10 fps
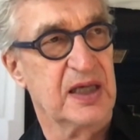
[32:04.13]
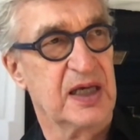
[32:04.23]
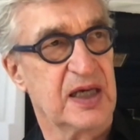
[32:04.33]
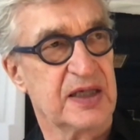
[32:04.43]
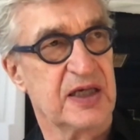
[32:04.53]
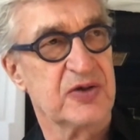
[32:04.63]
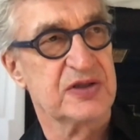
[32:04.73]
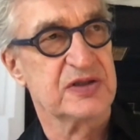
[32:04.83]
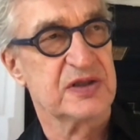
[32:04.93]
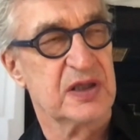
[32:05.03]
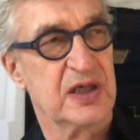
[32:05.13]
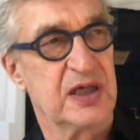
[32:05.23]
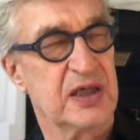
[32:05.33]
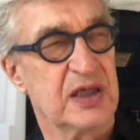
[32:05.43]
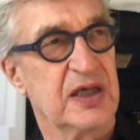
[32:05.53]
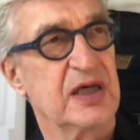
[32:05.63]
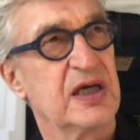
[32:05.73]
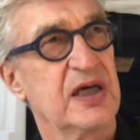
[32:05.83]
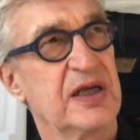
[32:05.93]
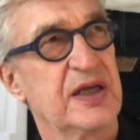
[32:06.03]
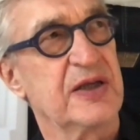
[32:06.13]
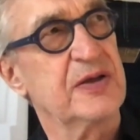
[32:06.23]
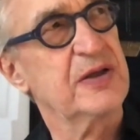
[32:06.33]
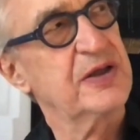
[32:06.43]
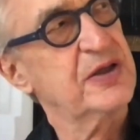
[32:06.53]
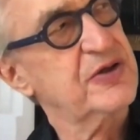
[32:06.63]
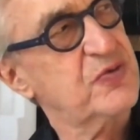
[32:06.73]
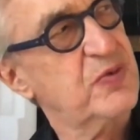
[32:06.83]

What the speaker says: And in a huge